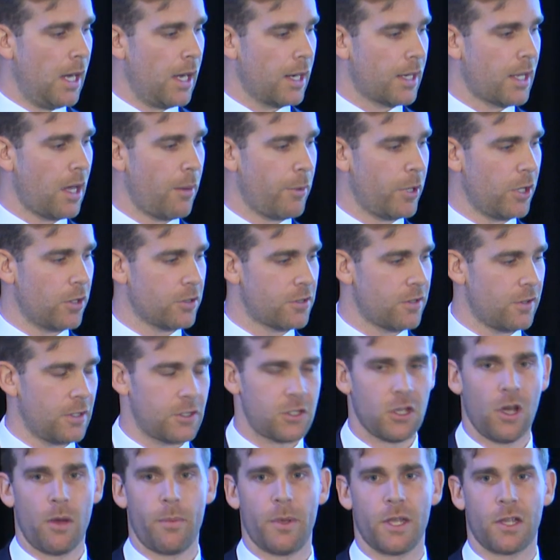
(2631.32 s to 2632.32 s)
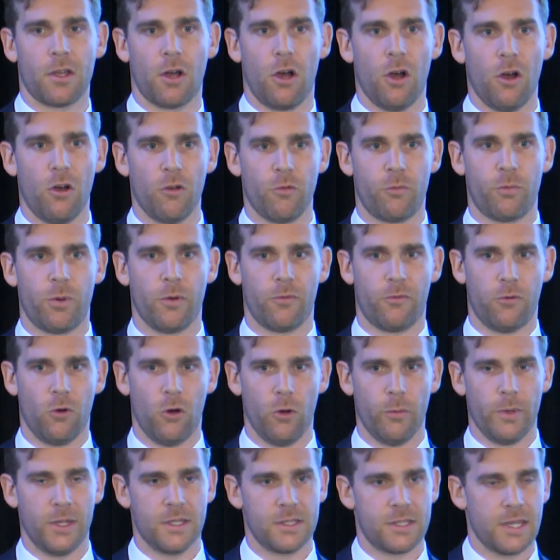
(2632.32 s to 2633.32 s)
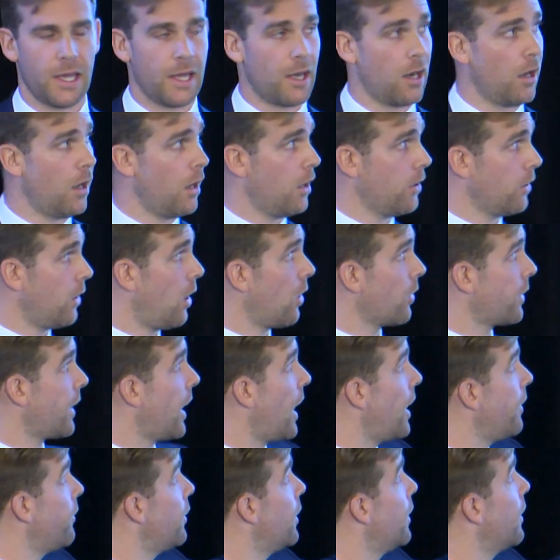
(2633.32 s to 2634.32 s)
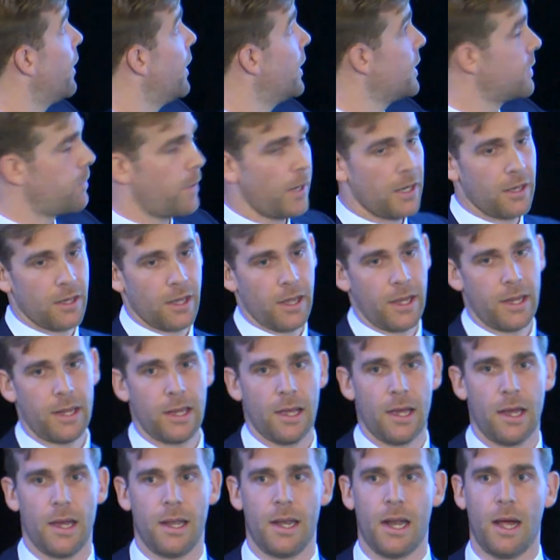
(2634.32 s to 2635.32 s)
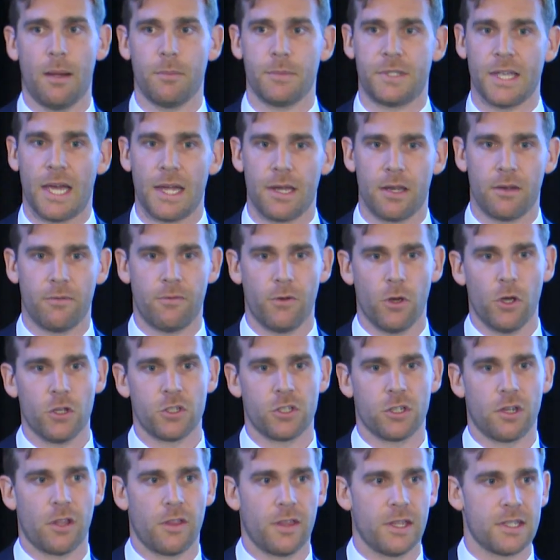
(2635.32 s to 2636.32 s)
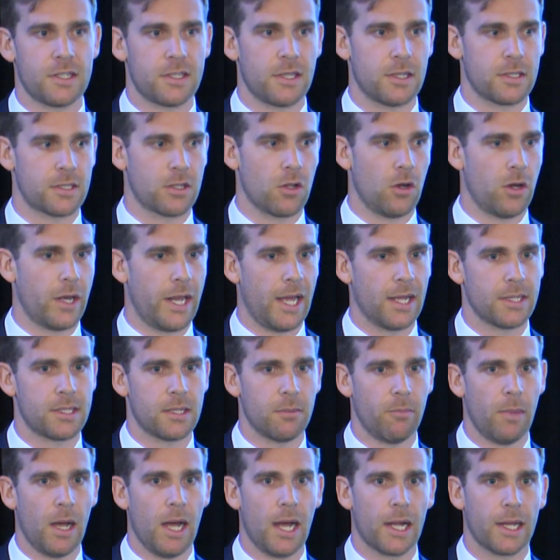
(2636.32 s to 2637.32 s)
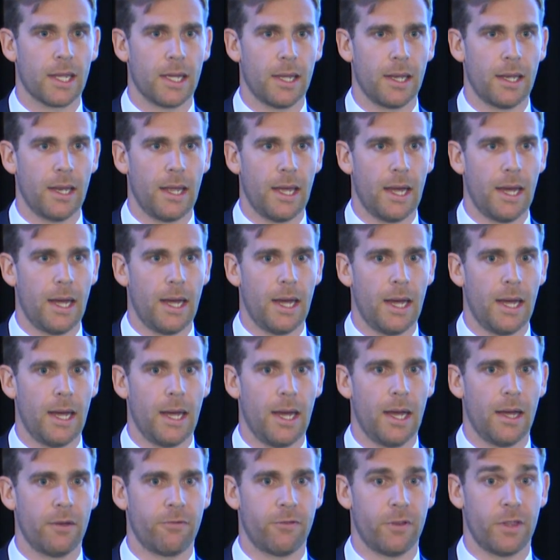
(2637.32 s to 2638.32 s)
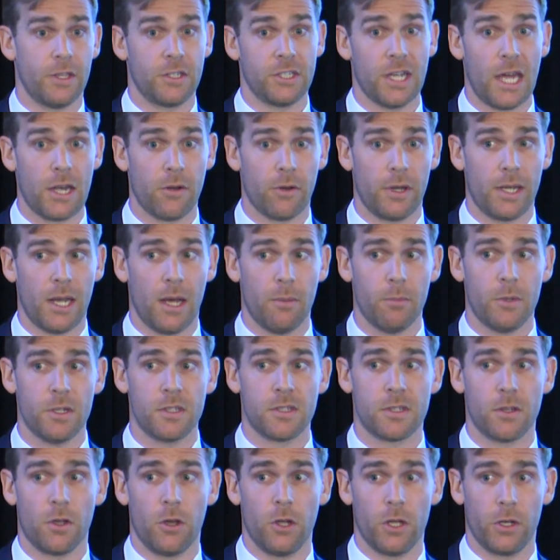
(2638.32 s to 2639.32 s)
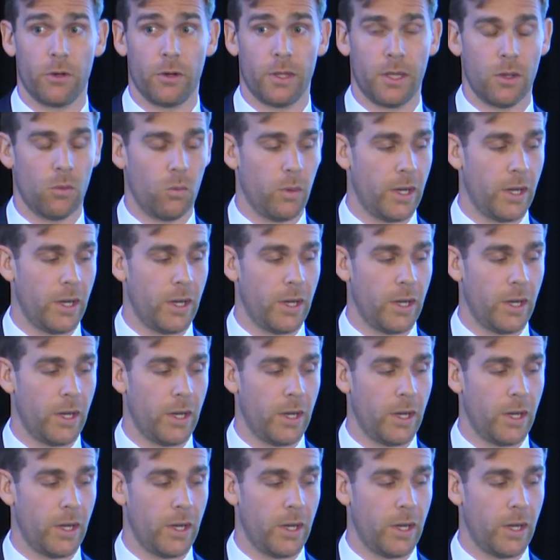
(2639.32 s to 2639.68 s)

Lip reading: Coming on to the topic of performance, and I'll caveat, there's been an updated version of this that's gone out to market for the January numbers earlier in the